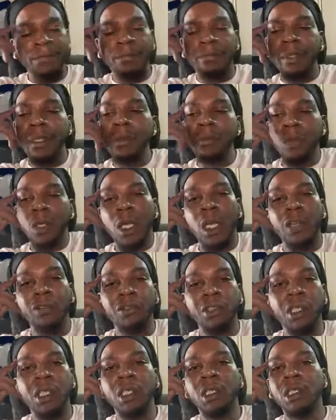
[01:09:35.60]
people have
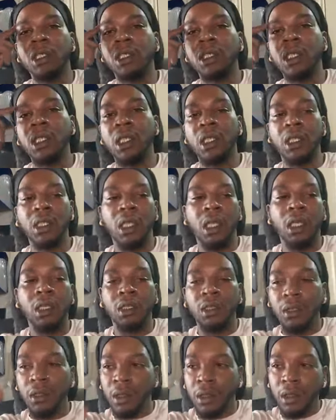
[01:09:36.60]
to understand, like
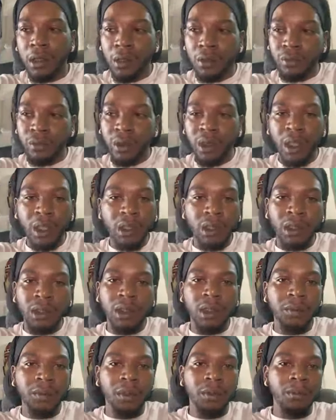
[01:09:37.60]

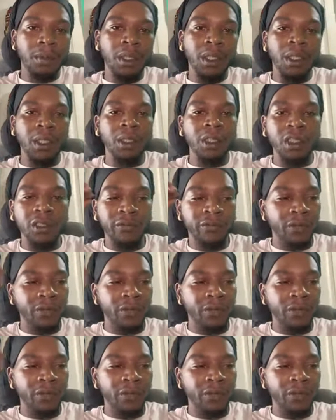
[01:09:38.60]
relationships and marriage is